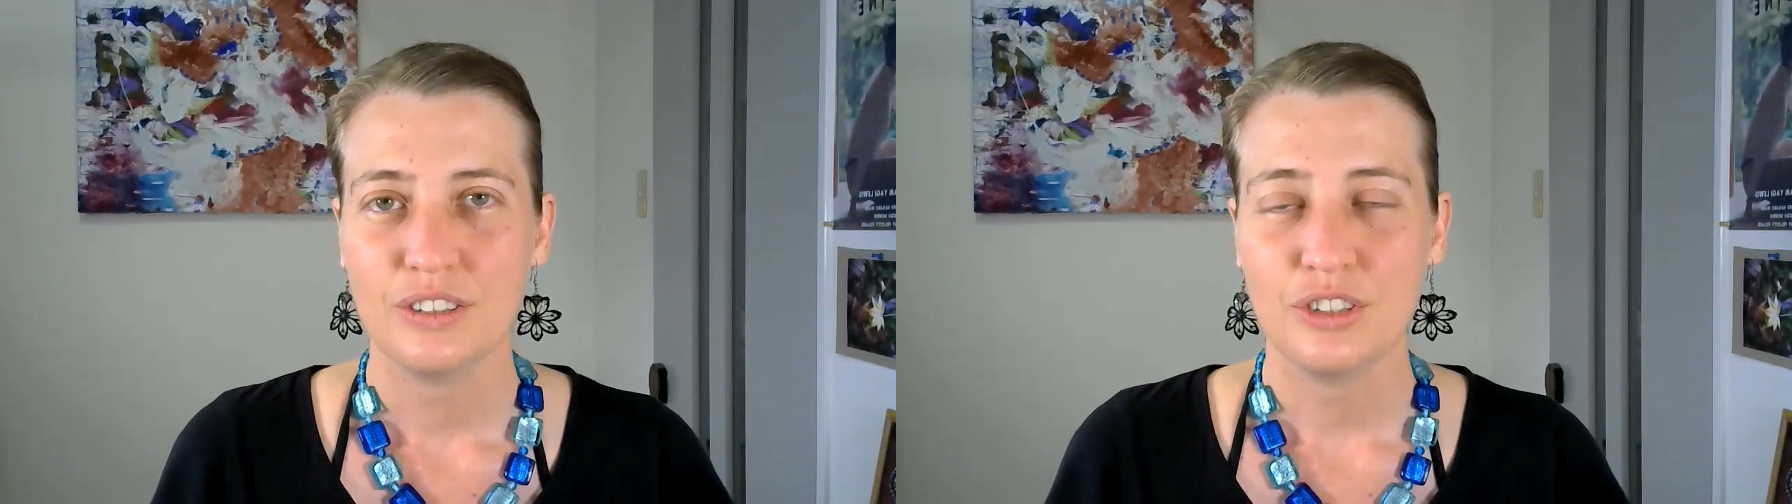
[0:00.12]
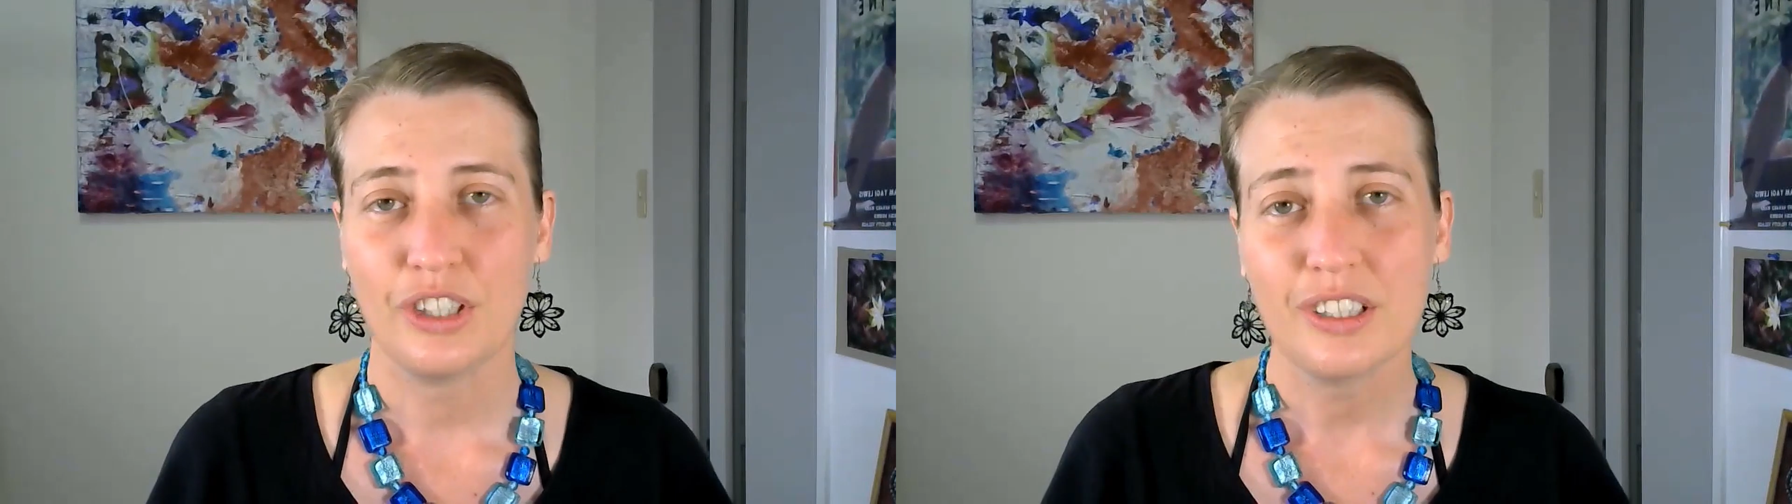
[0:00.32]

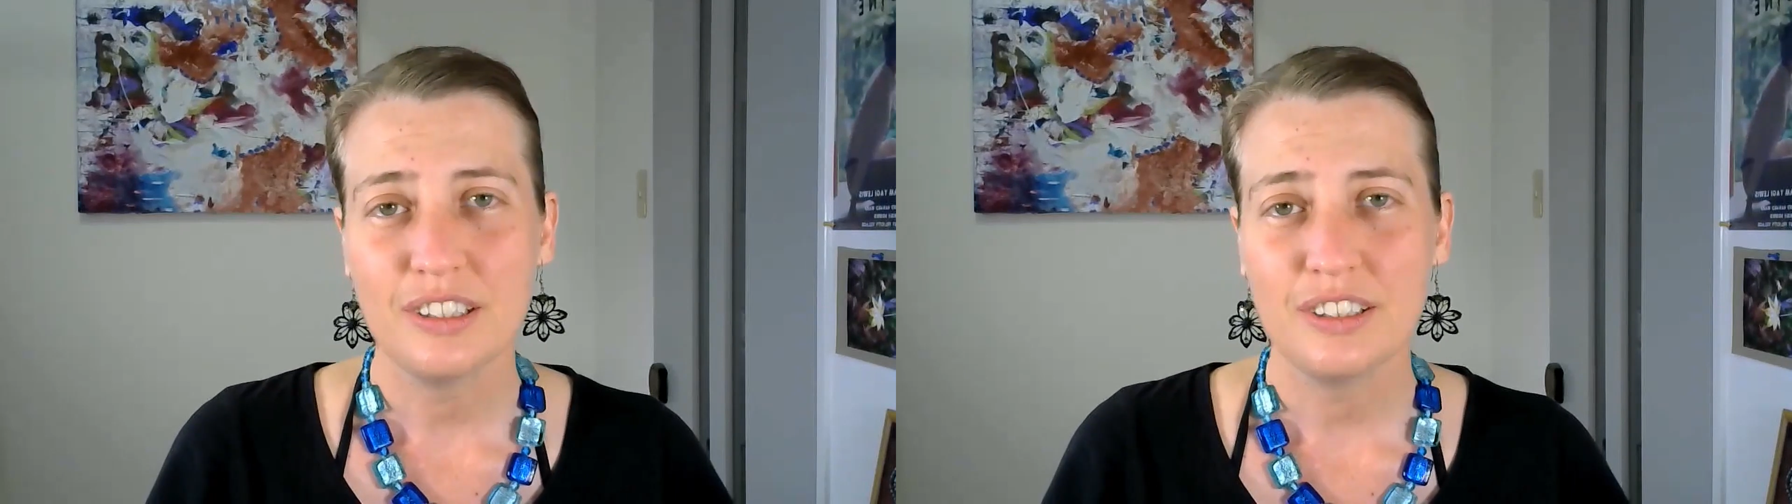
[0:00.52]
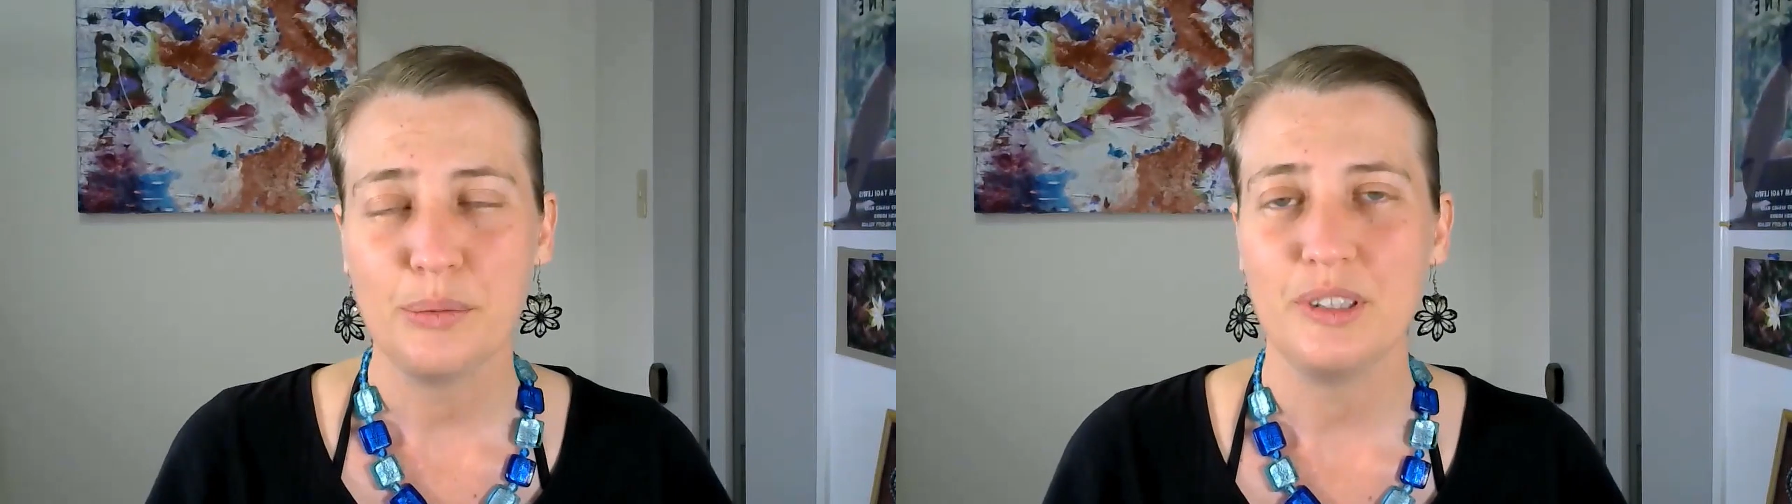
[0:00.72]

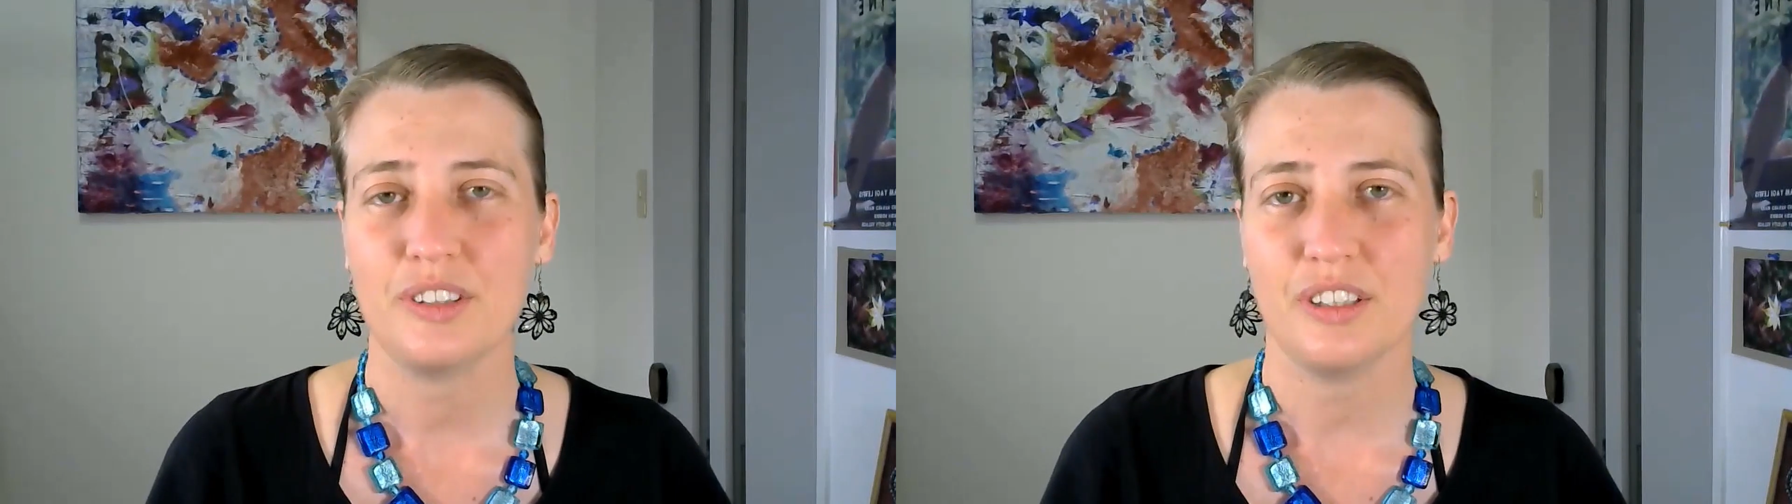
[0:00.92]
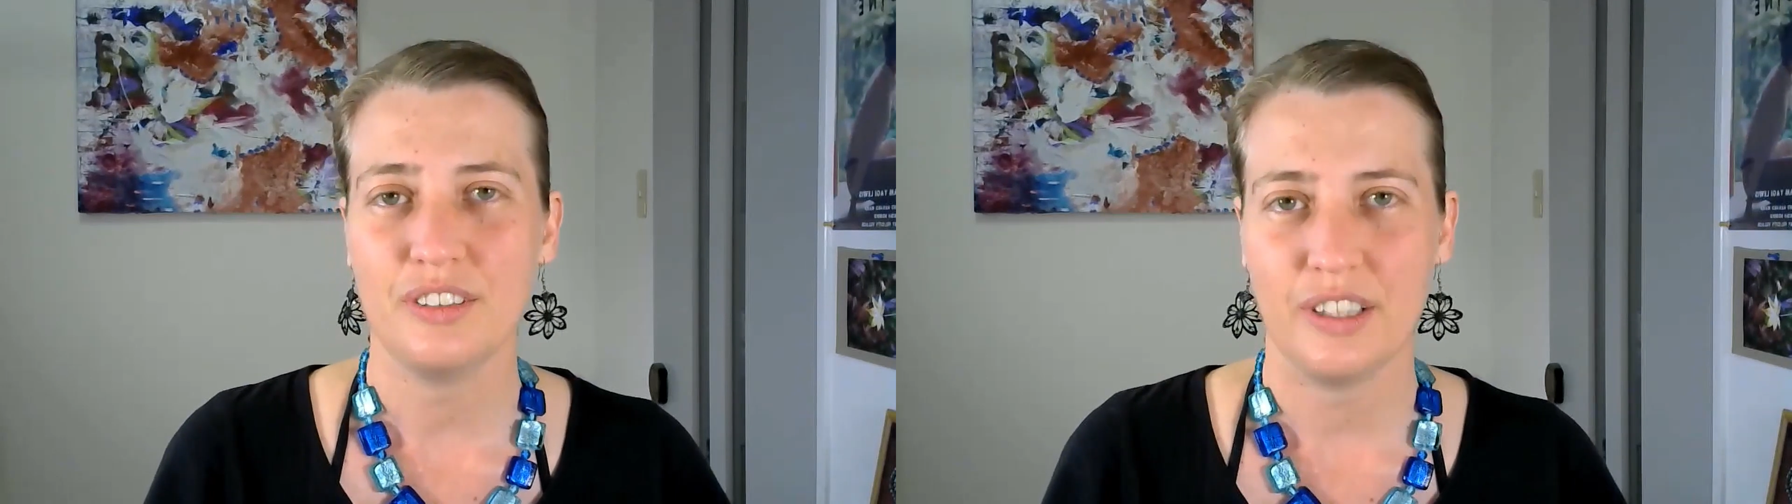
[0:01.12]
Journalism is
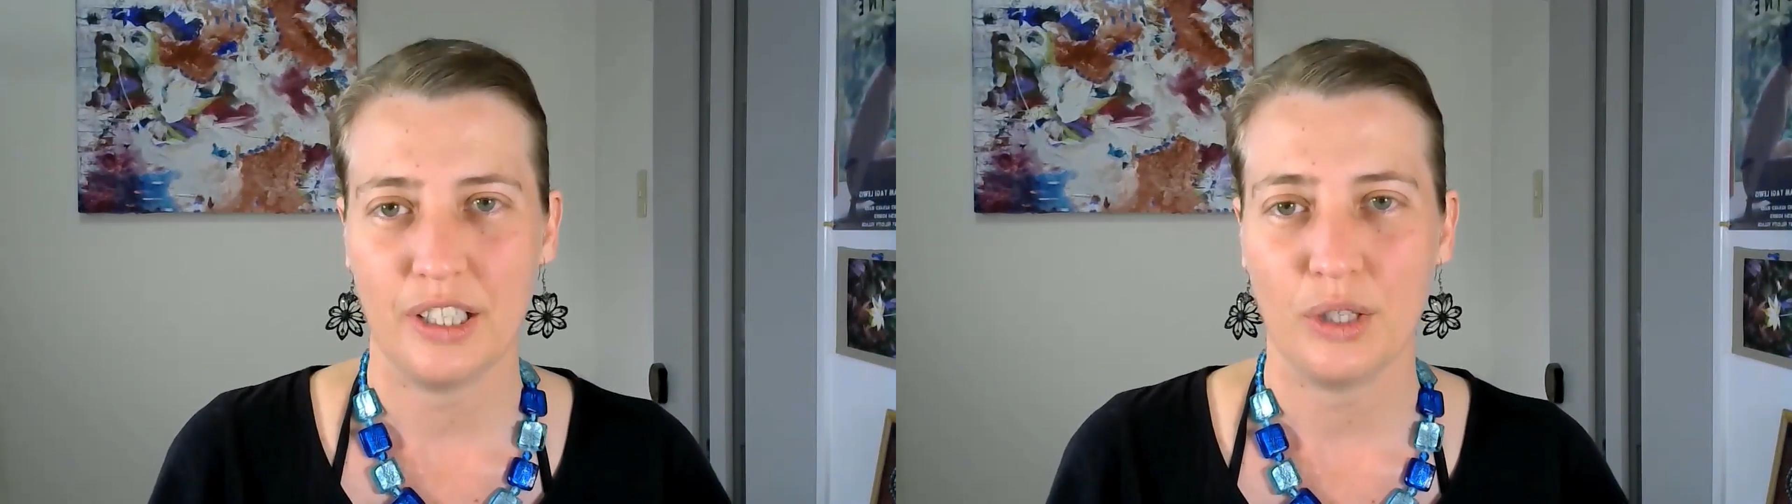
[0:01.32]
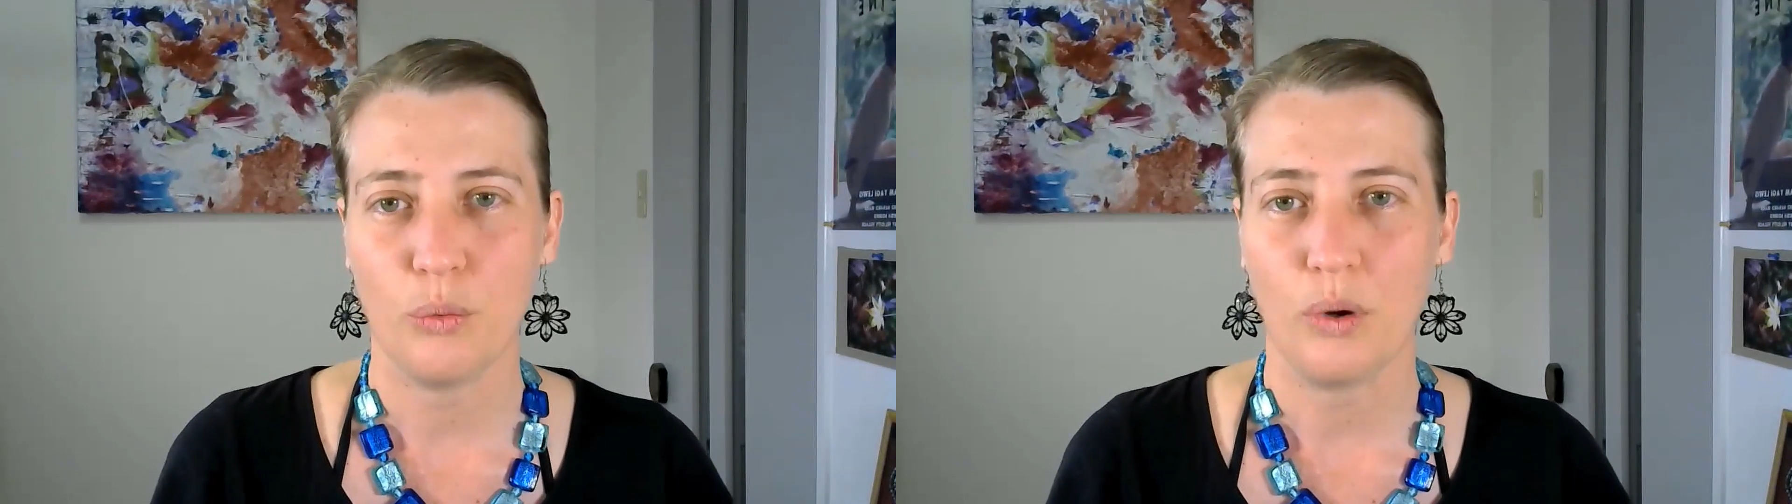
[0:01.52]

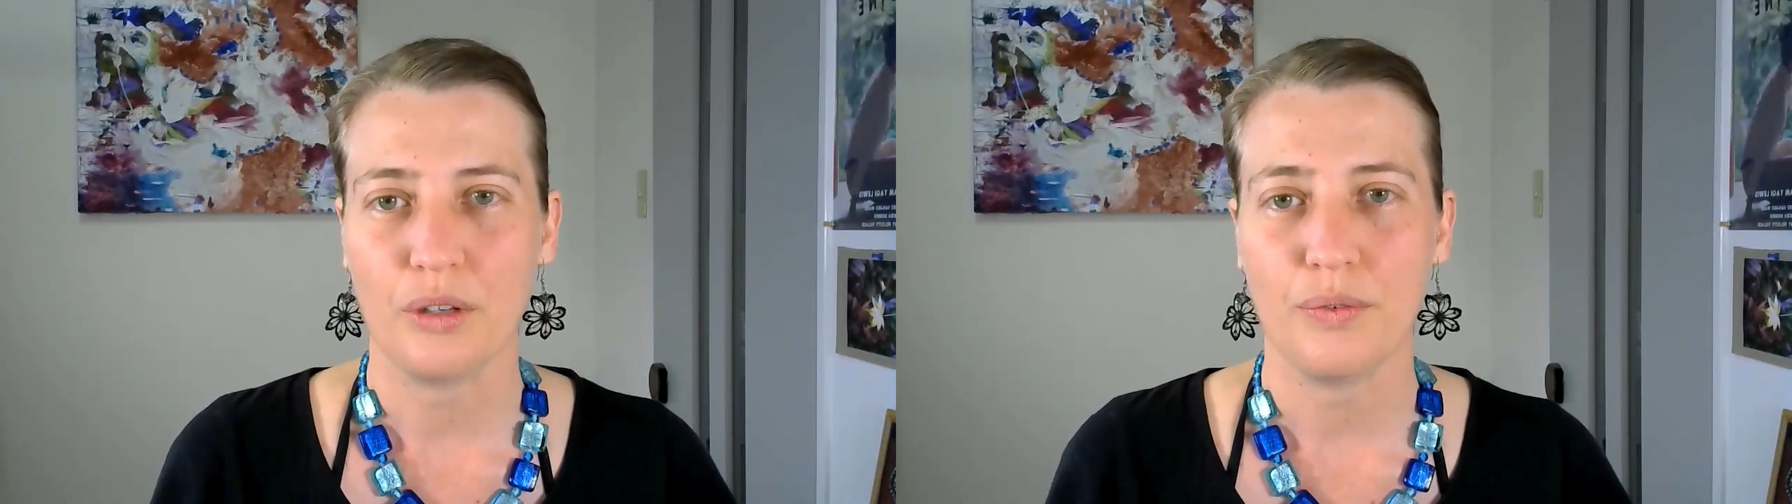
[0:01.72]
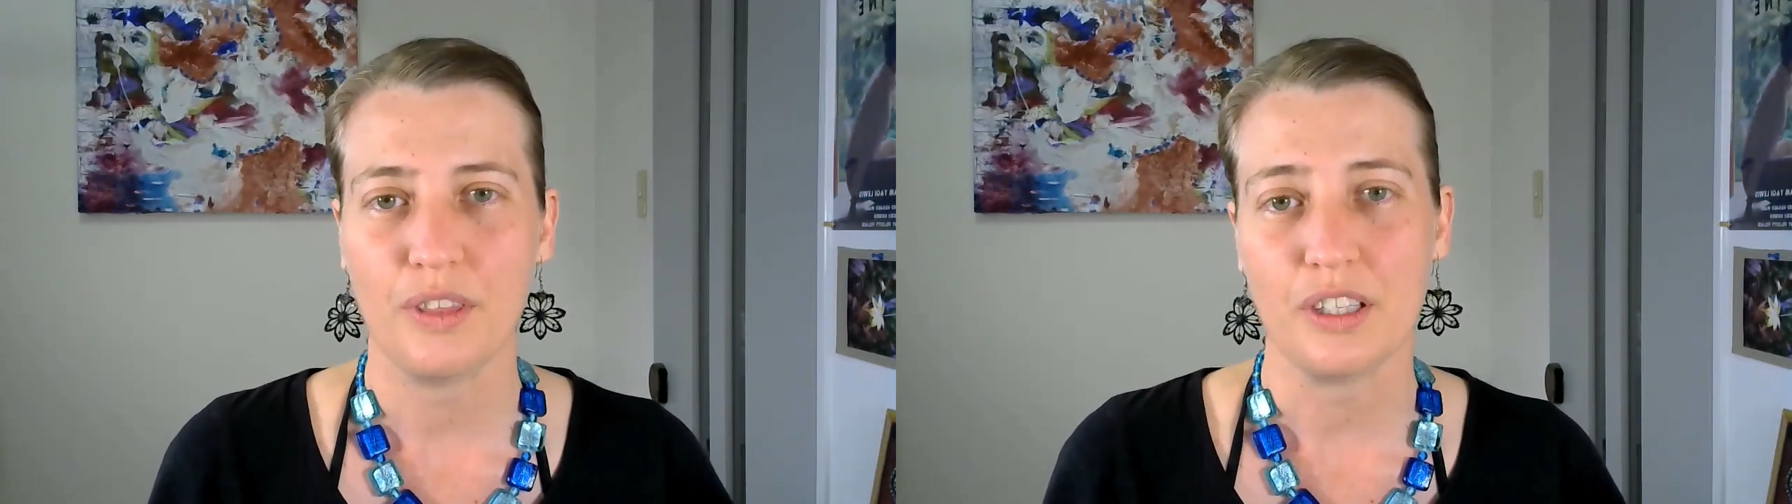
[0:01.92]
considered one of the